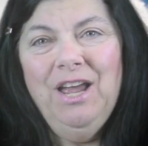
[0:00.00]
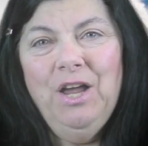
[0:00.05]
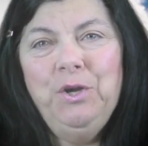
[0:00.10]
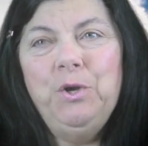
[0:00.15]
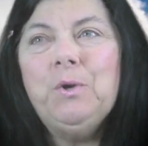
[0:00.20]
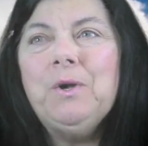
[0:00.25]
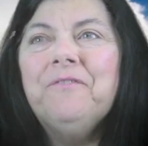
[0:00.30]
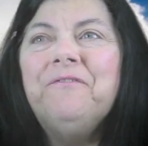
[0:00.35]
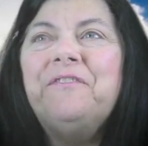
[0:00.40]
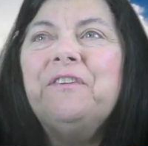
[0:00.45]

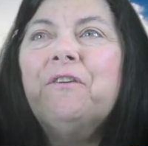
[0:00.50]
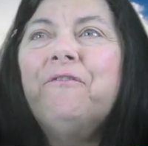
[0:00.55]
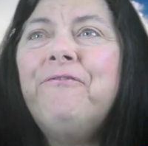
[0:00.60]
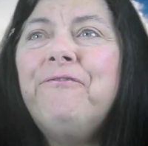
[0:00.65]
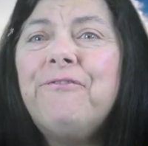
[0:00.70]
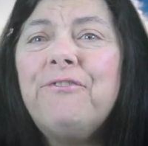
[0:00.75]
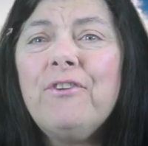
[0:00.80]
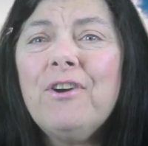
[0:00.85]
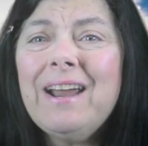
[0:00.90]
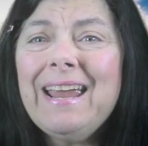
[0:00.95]
You can feel
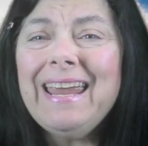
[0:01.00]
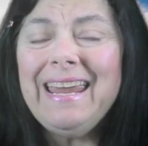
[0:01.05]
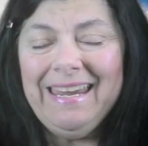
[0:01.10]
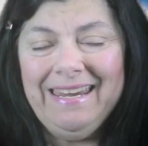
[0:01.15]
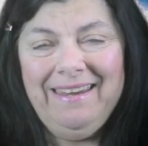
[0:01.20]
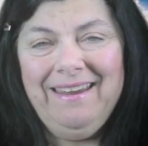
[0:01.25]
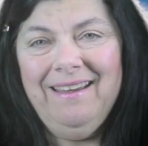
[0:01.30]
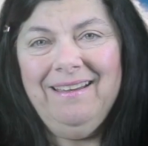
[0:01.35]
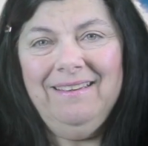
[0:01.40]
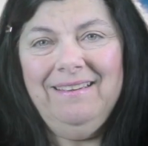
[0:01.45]

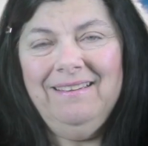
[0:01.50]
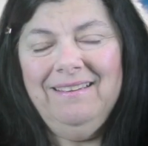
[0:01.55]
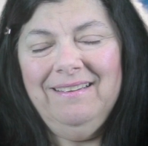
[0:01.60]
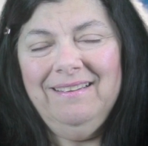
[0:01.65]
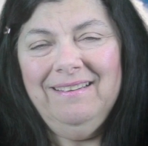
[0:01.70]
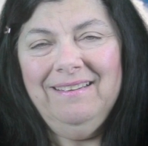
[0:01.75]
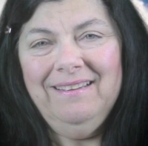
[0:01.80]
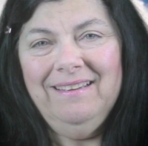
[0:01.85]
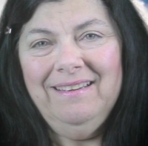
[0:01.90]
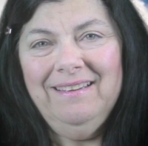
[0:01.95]
free
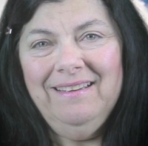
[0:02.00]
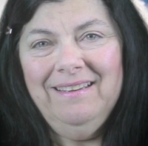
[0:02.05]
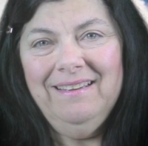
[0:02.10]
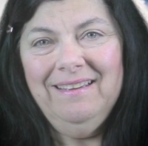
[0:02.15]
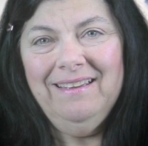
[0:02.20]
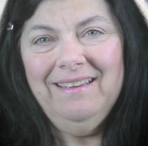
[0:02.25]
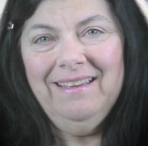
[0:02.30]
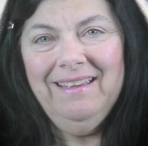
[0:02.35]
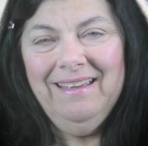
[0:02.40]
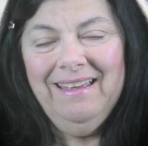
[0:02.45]

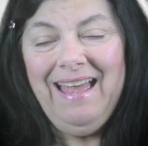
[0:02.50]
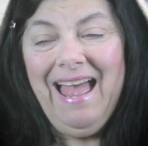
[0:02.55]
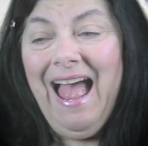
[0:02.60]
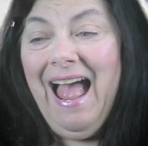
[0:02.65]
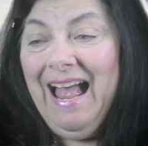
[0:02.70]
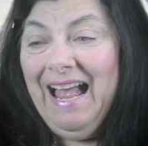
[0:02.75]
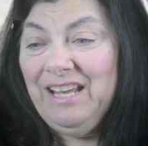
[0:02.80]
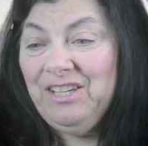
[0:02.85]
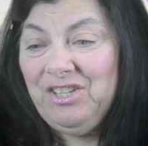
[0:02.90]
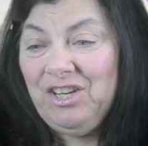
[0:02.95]

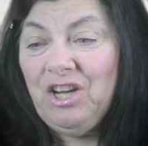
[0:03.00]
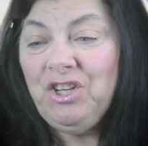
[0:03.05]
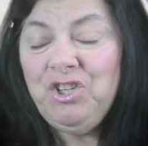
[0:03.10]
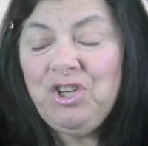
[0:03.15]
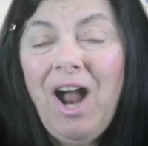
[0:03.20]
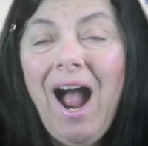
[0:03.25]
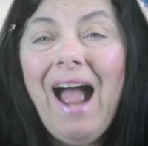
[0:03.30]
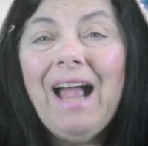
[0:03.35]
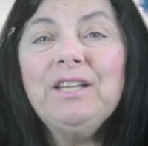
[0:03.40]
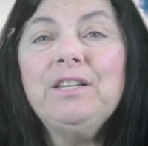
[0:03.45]
as a
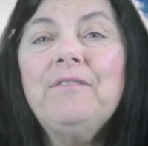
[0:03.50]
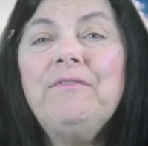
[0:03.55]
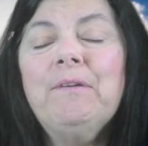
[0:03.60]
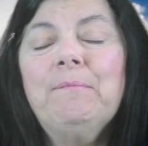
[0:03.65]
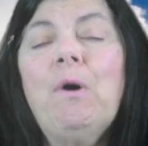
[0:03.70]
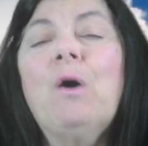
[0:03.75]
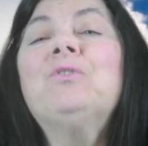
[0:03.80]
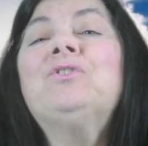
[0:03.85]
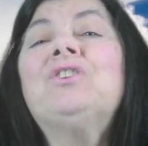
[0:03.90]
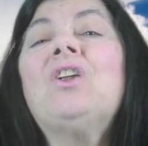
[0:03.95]
child of the
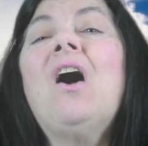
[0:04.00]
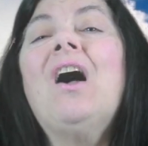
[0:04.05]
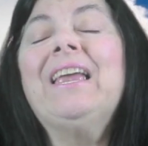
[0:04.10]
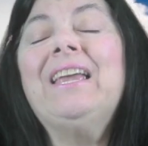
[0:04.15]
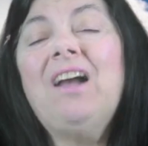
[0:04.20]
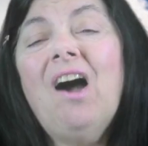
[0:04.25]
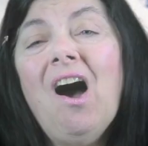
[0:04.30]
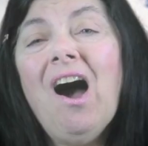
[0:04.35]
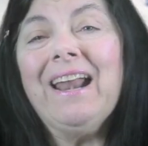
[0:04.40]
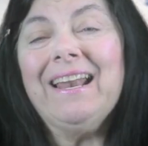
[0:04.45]
Most High
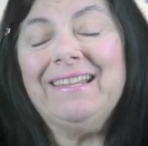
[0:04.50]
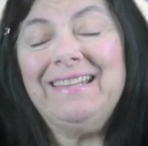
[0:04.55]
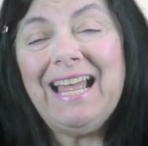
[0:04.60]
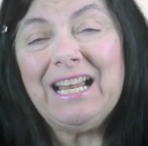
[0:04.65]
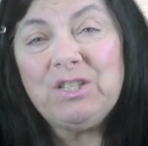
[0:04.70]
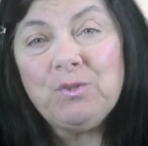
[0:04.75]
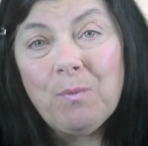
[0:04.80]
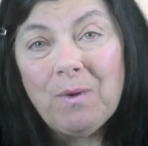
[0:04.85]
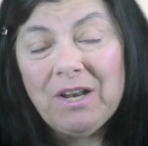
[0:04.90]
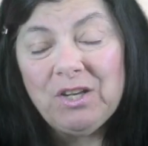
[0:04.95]
God, and
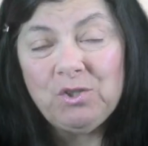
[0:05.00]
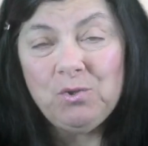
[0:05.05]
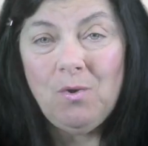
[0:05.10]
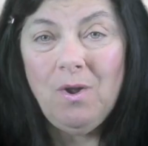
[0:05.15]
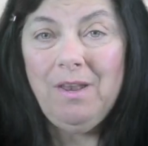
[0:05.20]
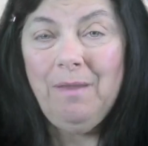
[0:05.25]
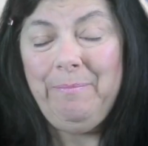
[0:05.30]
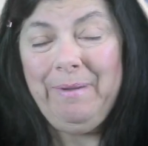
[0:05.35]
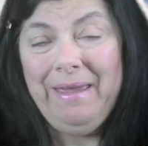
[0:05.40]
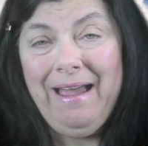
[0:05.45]
that's what it's
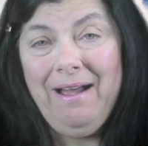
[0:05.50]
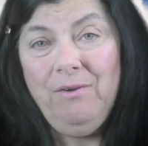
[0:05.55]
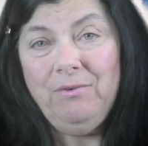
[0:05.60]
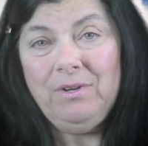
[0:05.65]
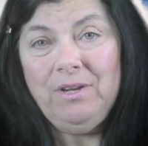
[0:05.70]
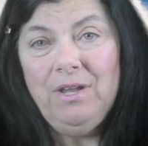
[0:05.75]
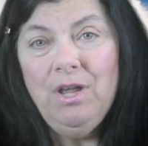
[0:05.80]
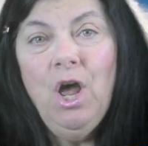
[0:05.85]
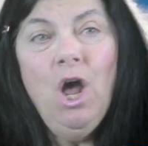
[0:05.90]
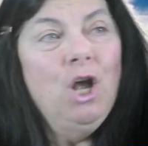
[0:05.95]
all about.
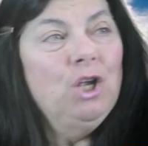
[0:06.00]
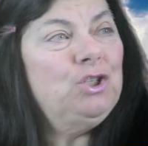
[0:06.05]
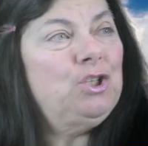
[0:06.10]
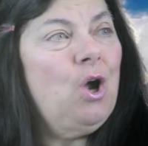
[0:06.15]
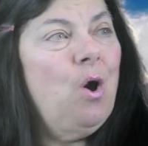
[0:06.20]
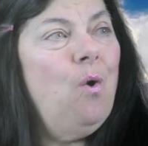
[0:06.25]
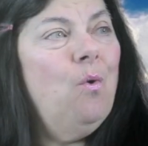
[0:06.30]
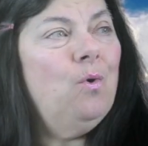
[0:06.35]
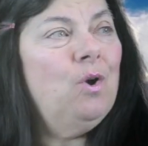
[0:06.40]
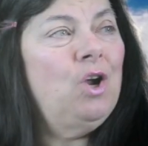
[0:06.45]

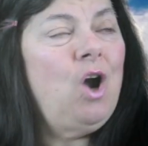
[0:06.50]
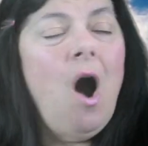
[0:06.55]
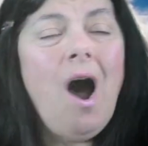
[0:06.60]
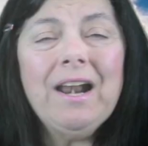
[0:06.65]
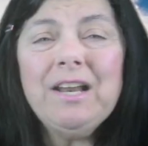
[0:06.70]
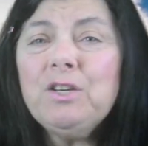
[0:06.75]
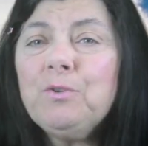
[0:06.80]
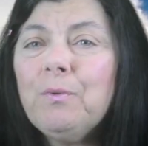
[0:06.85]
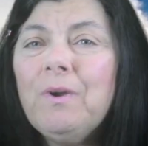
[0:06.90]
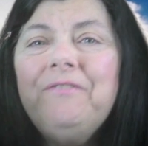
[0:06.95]
So
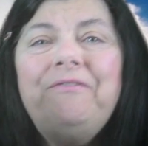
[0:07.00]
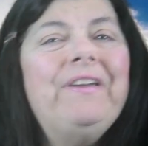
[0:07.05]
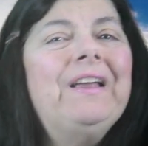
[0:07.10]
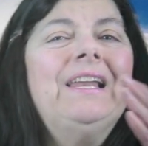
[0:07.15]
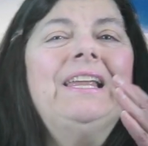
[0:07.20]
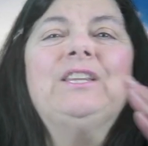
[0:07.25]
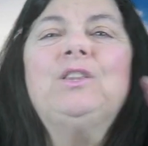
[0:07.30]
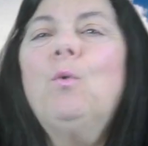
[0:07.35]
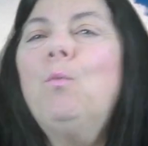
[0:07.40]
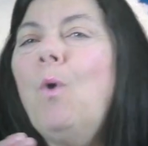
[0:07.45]
God is
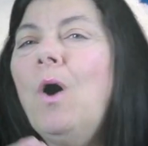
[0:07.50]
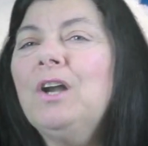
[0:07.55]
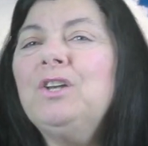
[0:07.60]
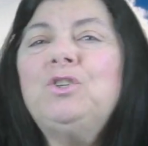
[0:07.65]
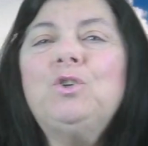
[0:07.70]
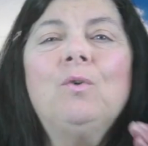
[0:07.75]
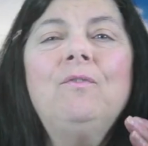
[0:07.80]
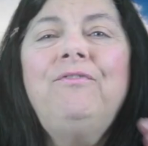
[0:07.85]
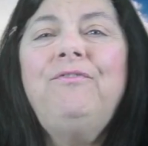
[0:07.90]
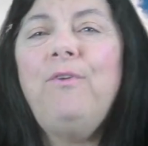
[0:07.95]
revealing the
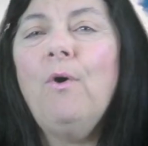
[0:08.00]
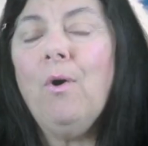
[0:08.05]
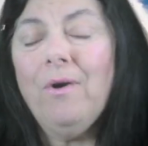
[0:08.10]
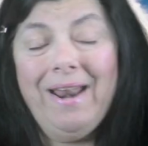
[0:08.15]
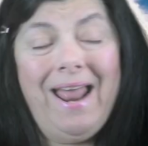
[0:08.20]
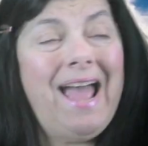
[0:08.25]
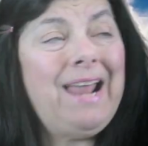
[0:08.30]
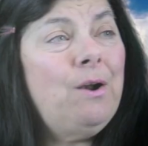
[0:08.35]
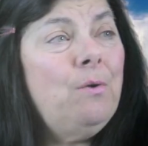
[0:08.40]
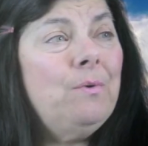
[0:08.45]
1-2-4, and
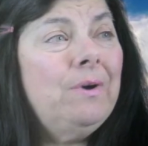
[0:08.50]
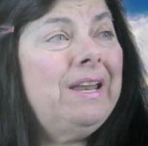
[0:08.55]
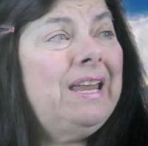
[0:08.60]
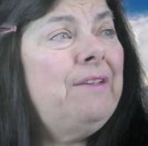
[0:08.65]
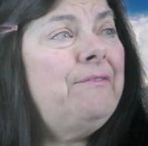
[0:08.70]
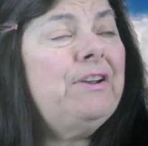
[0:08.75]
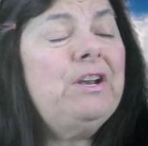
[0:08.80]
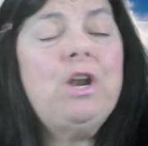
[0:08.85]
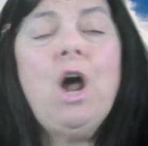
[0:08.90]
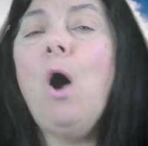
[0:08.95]
I don't
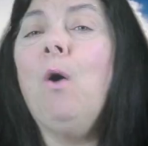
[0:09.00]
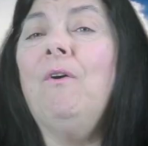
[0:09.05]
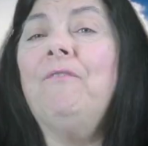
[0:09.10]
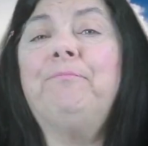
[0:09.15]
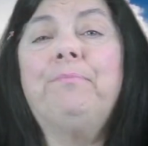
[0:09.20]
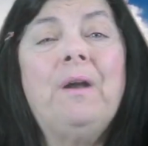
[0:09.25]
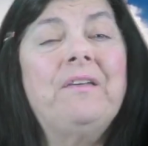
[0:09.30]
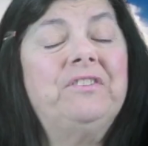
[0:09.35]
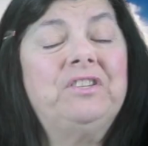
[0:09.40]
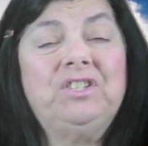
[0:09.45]
even know if
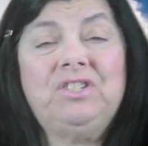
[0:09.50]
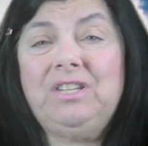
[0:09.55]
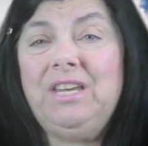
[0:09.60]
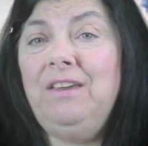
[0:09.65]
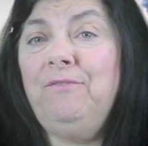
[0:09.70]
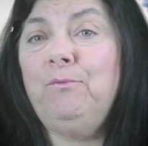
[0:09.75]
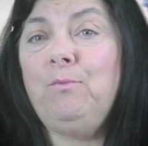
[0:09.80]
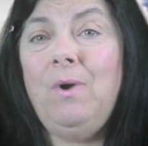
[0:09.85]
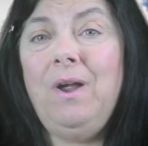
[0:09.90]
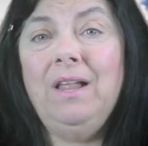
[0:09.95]
Brother
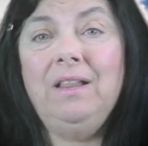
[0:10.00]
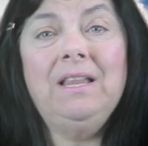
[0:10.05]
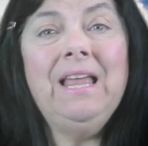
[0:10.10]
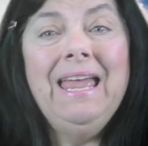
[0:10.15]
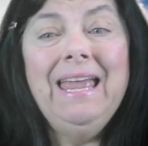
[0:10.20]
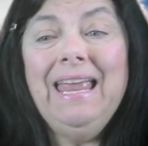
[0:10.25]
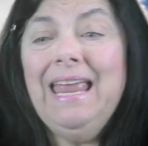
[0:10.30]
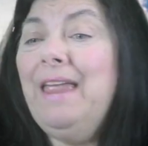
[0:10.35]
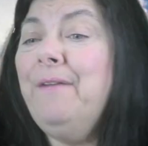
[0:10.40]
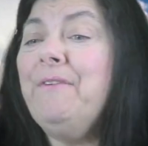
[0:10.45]
Steve Quayle
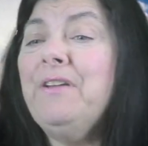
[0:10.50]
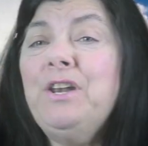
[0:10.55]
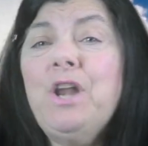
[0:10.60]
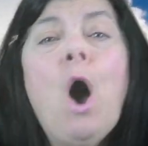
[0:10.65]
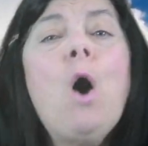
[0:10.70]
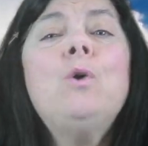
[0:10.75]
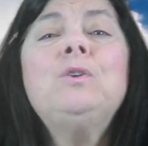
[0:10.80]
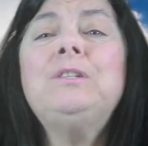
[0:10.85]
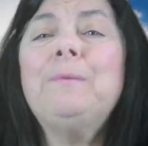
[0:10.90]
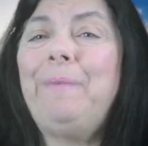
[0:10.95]
even
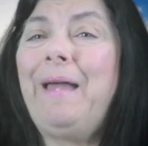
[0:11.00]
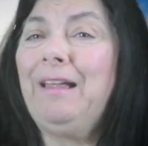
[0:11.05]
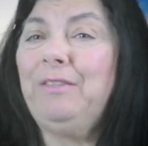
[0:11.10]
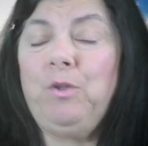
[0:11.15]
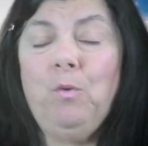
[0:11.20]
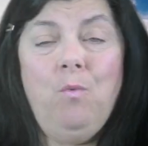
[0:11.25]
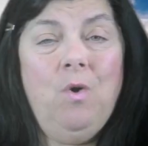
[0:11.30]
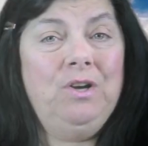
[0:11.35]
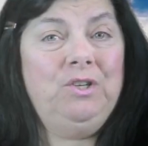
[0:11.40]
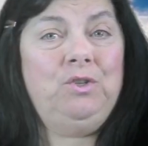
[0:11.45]
knows about
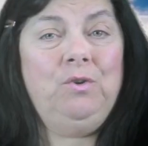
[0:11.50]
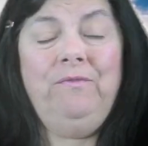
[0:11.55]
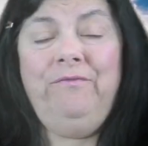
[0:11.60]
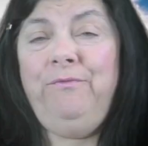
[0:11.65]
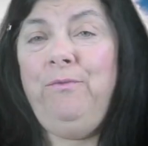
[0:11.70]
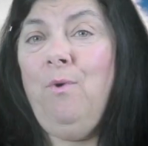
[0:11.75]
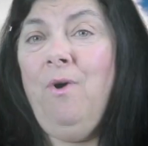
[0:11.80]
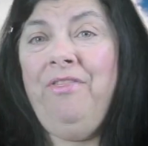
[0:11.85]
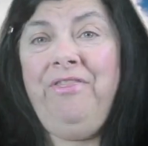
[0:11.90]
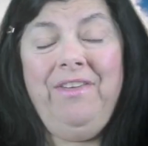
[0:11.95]
the
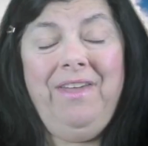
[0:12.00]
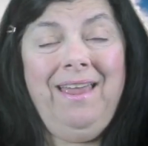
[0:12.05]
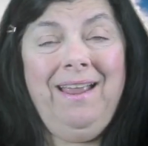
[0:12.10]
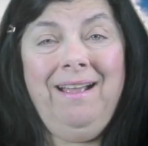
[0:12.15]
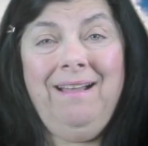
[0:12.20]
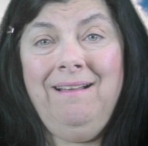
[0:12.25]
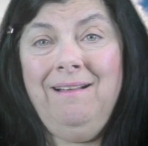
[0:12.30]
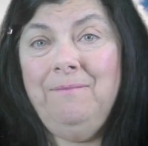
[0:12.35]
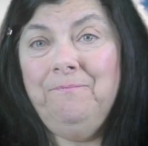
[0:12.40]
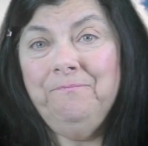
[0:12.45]
1-2-4 thing